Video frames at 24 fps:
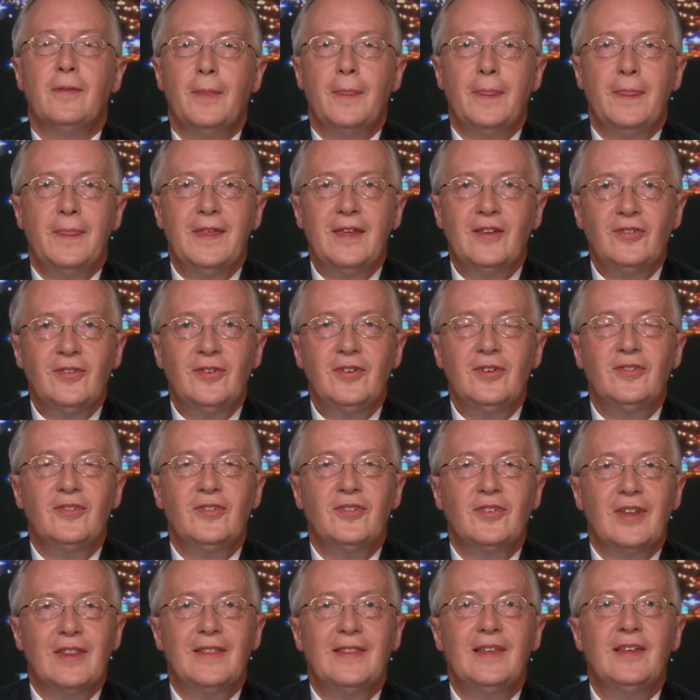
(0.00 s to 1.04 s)
This
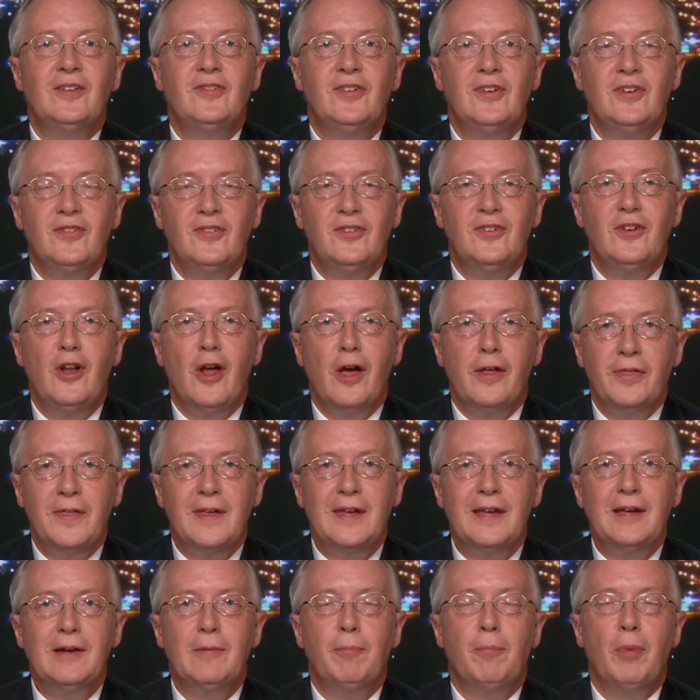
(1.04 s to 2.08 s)
is, this is
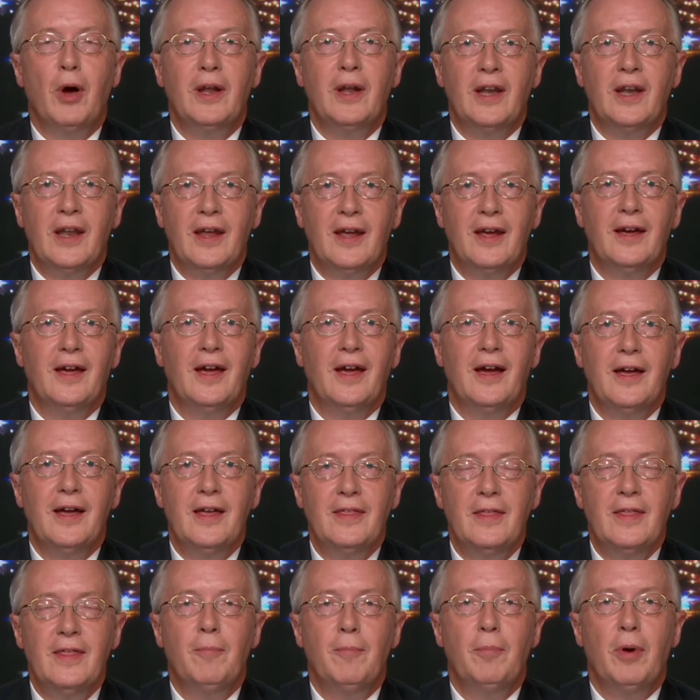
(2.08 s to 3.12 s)
nothing but,
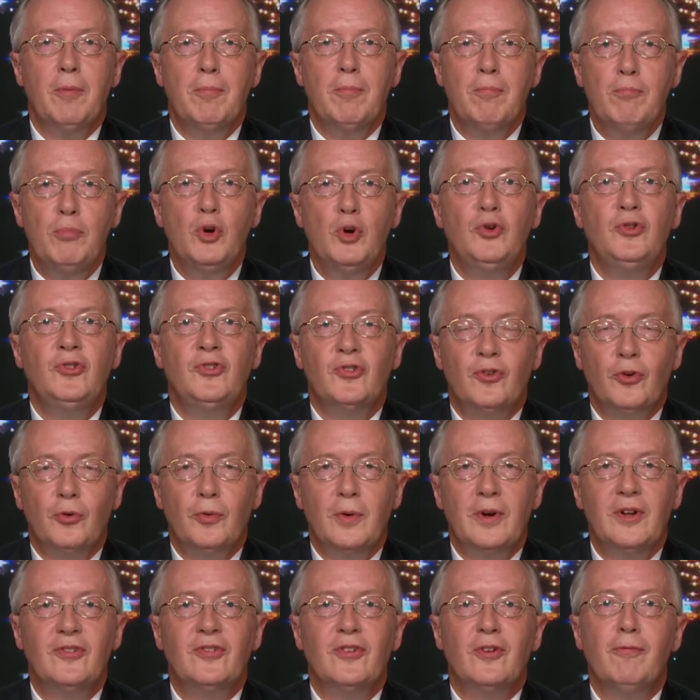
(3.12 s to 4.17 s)
but
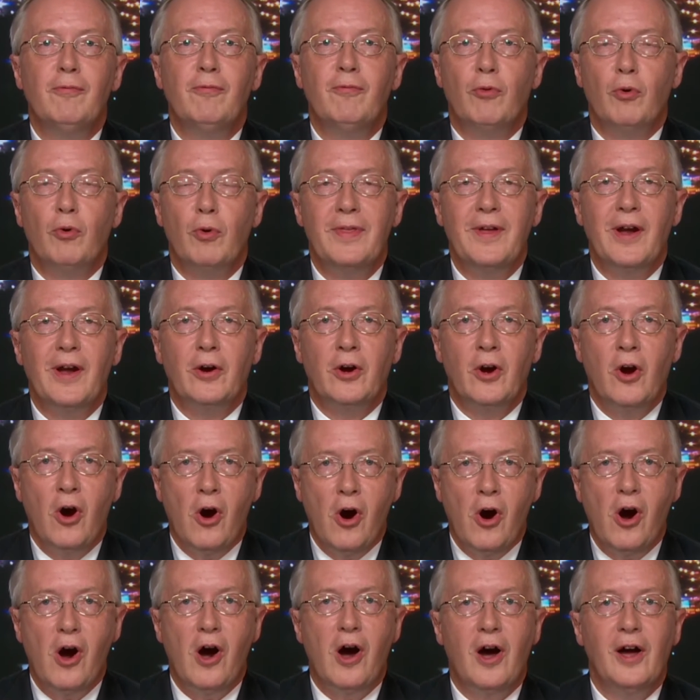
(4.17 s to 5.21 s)
boosterism for their
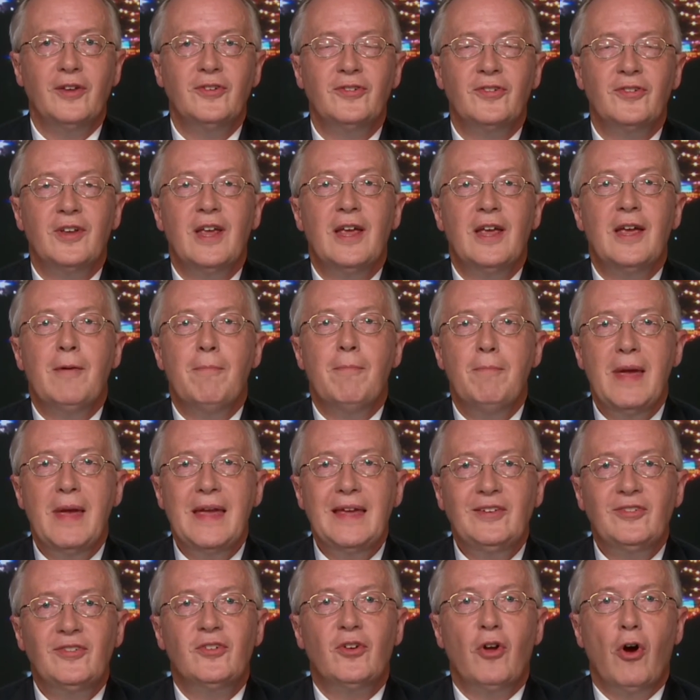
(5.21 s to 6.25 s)
cause
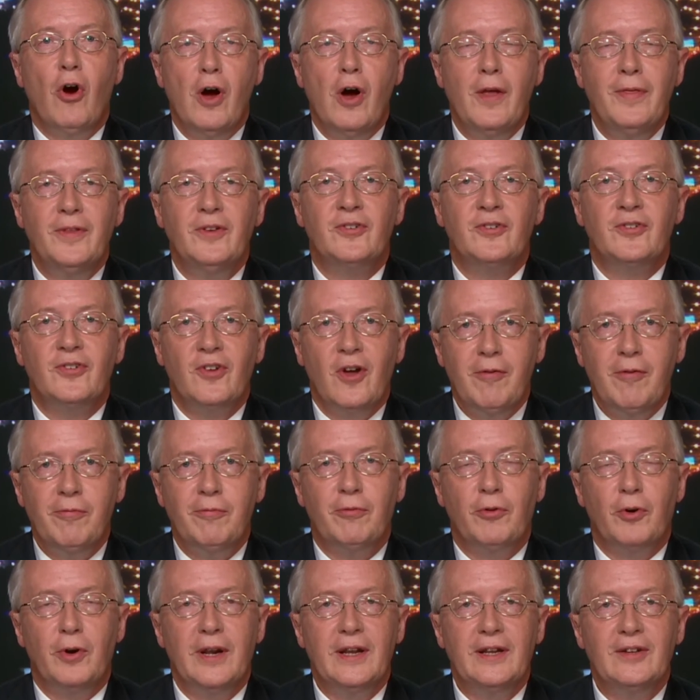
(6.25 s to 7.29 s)
based on the
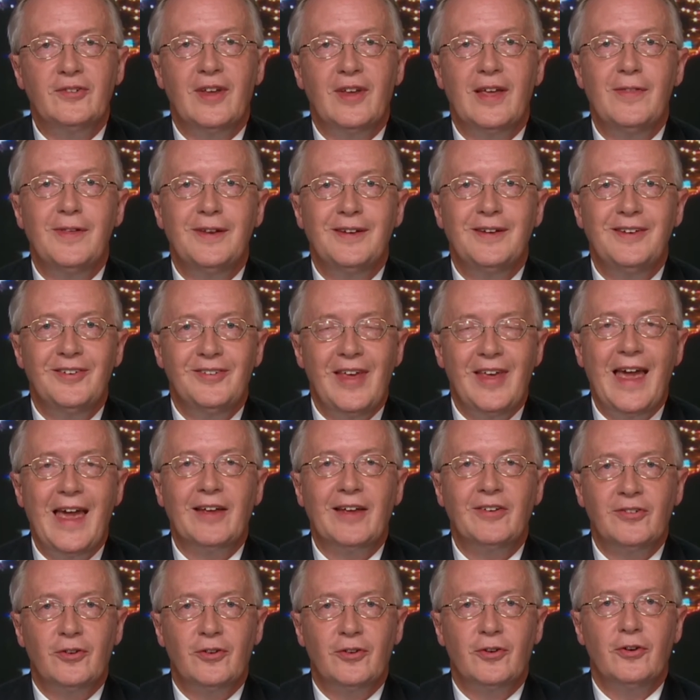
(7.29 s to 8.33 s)
sufferings and the
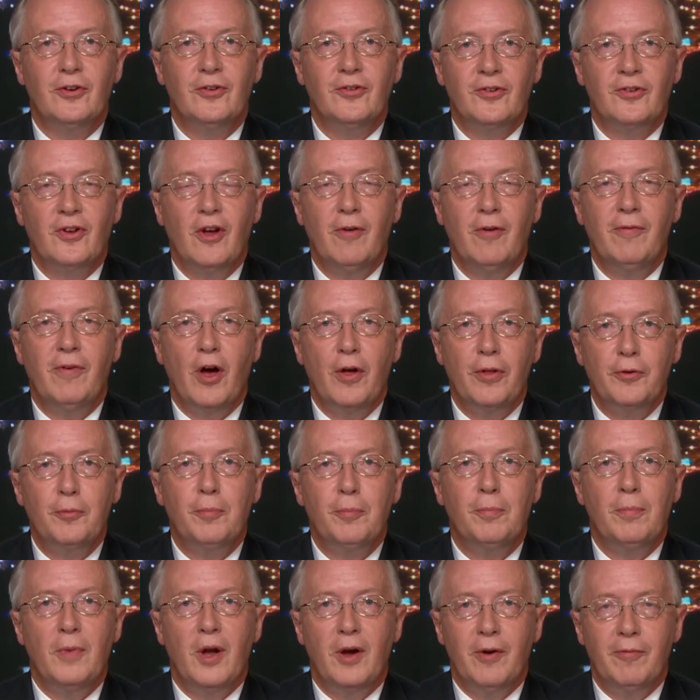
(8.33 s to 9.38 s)
disasters of other
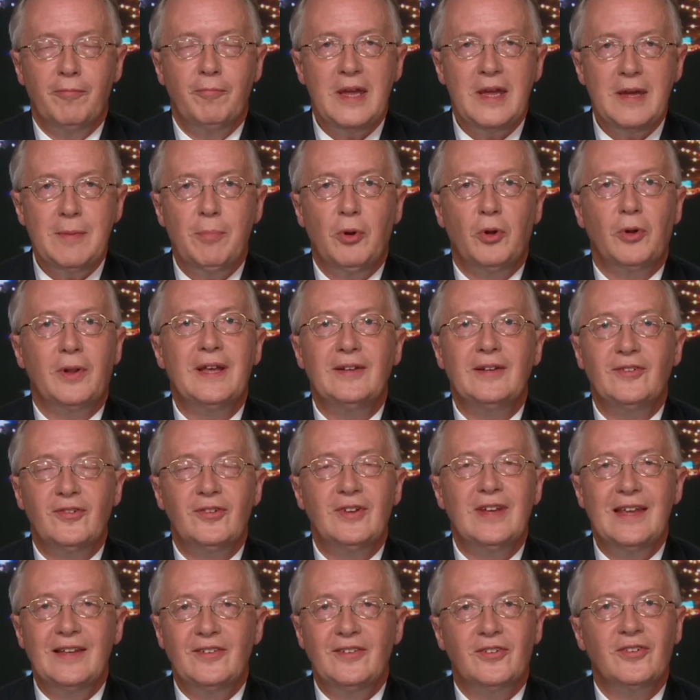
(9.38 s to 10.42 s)
of people. It's
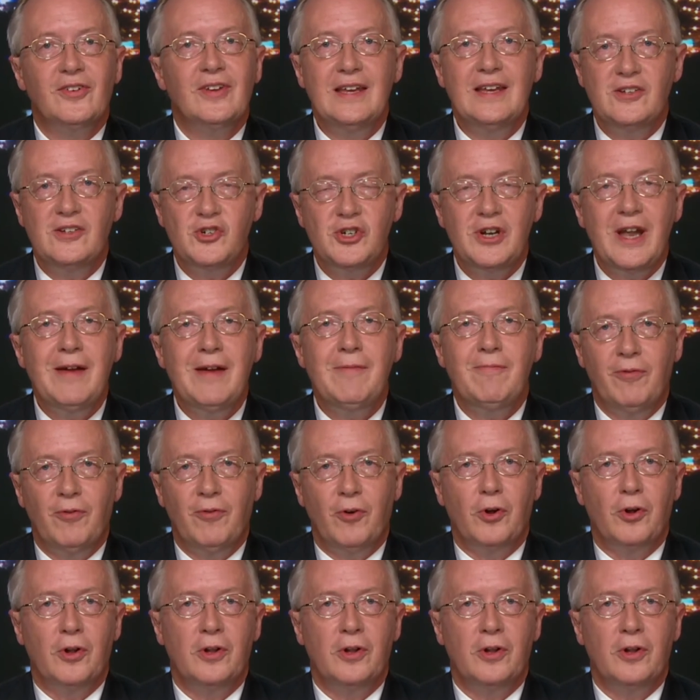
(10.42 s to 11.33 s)
it's it's shameful.